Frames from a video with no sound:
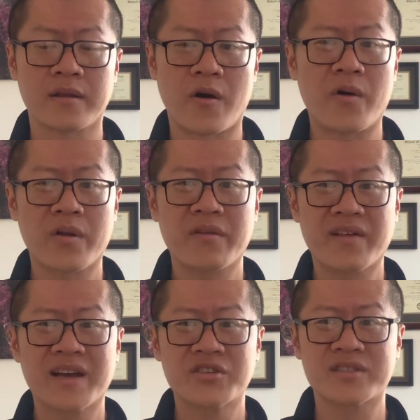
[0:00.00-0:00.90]
All of
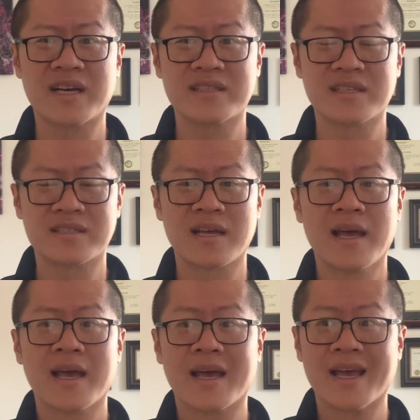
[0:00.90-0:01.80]
the exercises
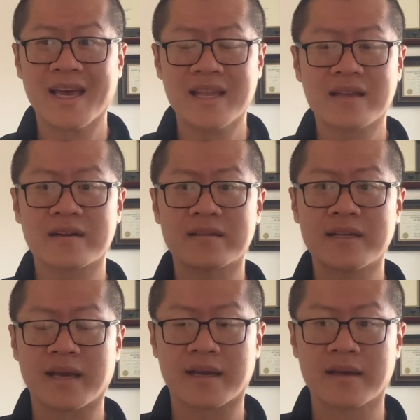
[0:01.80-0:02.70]
in the
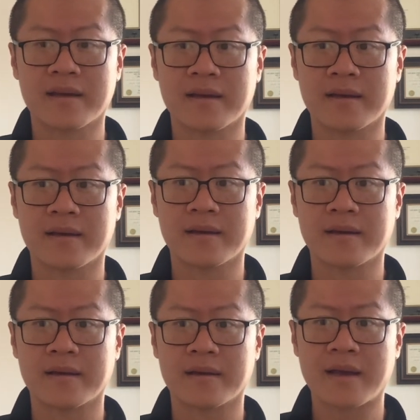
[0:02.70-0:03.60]
clinic
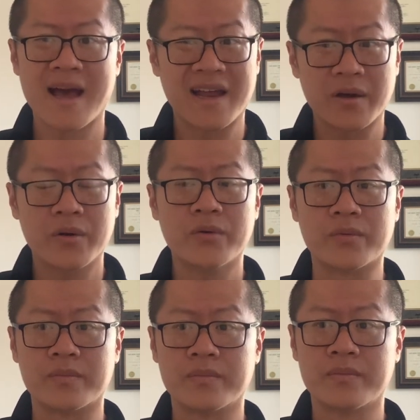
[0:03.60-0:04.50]
at
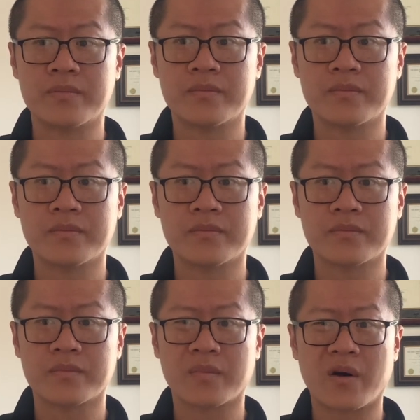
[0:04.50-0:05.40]
home?
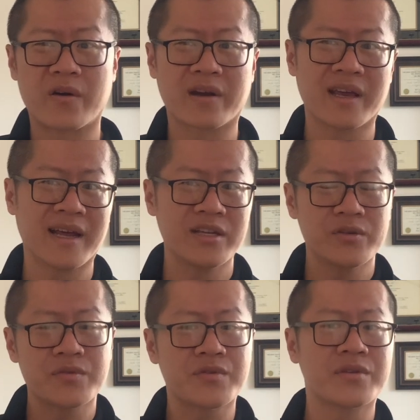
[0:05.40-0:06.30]
Or can I
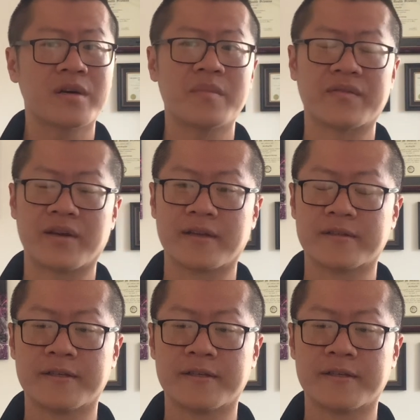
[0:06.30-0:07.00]
do some of it?